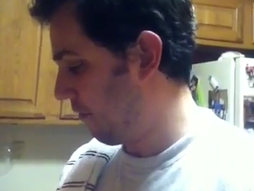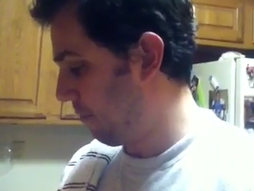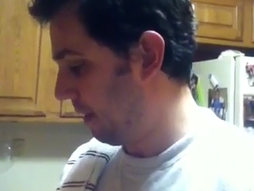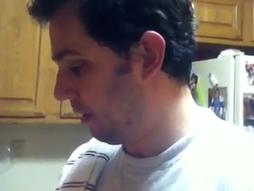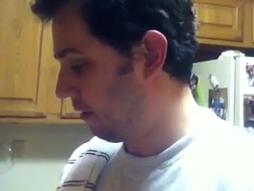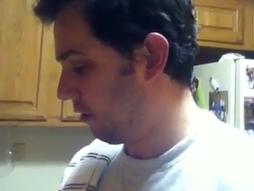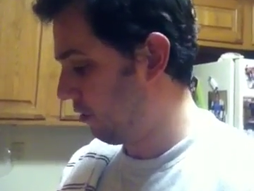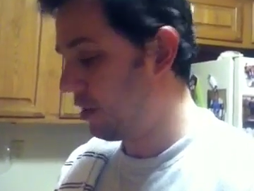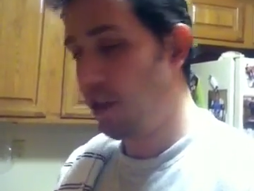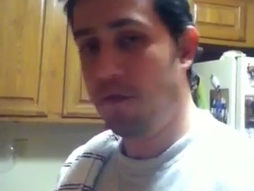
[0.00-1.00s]
of my
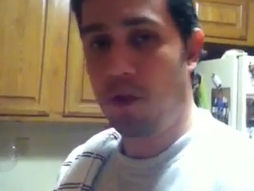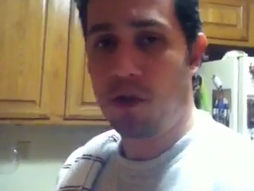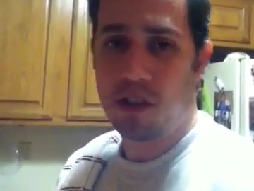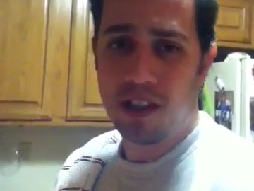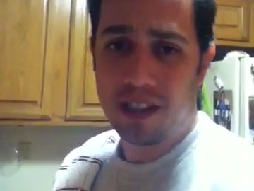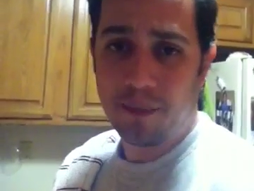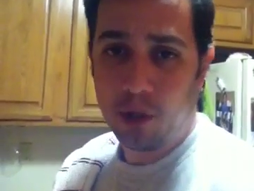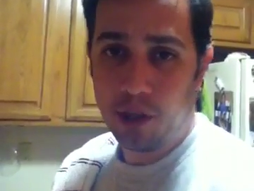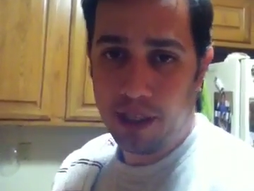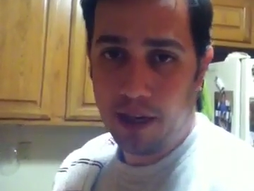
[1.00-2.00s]
greens in first, and let them
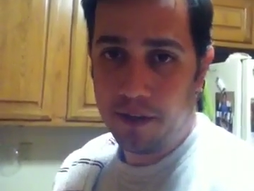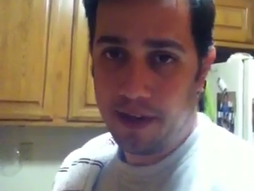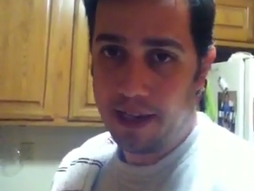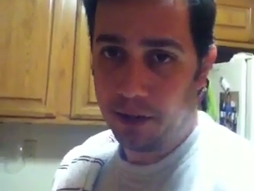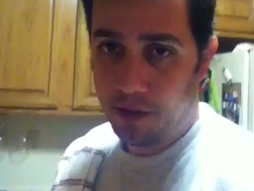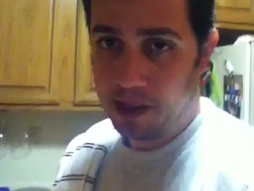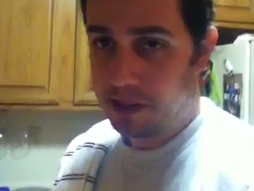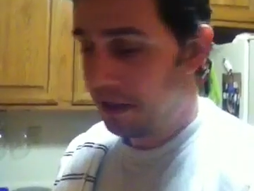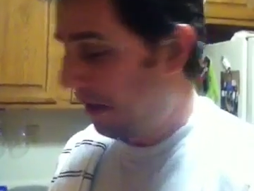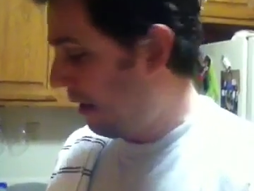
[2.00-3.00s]
cook down, and then add the
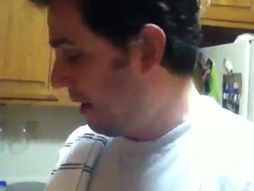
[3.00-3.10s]
rest.